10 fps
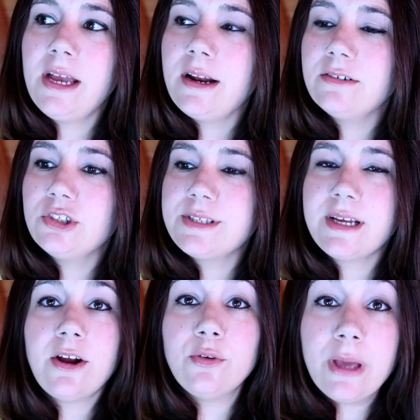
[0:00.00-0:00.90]
And I was just
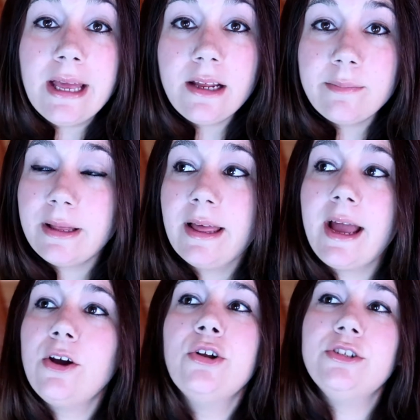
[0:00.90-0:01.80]
like, are you kidding me? Like
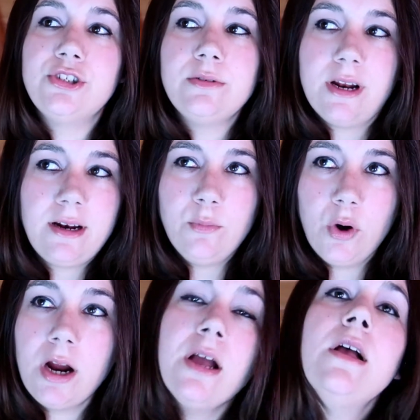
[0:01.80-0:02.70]
I couldn't do it
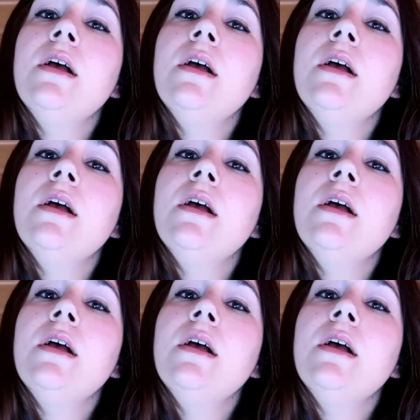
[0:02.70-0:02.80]
anymore.